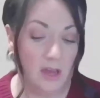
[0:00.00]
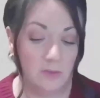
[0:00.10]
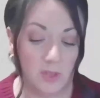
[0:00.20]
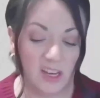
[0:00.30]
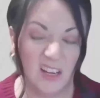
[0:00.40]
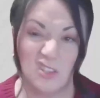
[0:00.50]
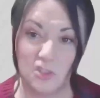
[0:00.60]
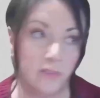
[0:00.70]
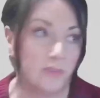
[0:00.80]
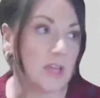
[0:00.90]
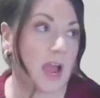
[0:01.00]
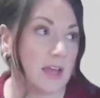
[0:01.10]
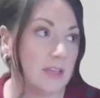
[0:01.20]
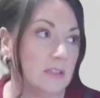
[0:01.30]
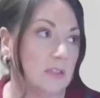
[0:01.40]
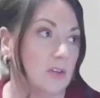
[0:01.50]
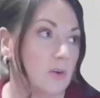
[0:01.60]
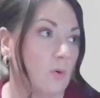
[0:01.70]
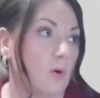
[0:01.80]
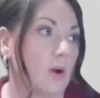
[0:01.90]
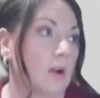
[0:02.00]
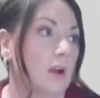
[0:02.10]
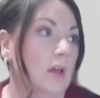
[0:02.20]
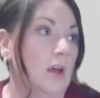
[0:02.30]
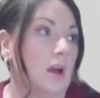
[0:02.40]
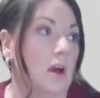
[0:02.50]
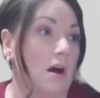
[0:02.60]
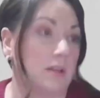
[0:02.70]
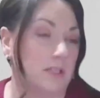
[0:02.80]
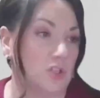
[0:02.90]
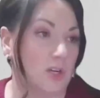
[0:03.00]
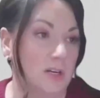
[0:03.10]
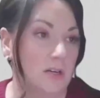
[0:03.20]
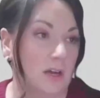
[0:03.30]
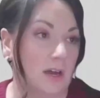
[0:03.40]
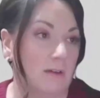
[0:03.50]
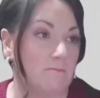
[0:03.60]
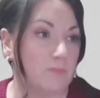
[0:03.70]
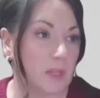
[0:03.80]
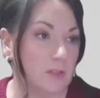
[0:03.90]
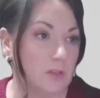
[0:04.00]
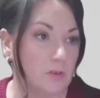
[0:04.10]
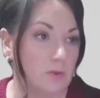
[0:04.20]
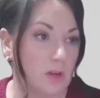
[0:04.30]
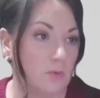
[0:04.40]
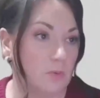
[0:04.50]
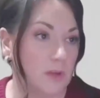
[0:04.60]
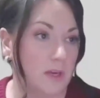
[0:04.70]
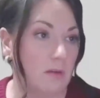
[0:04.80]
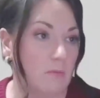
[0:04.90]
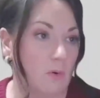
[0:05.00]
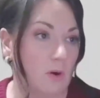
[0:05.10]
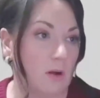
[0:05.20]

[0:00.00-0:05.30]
So that kind of serves as your uh, audition. Um, and so you can read more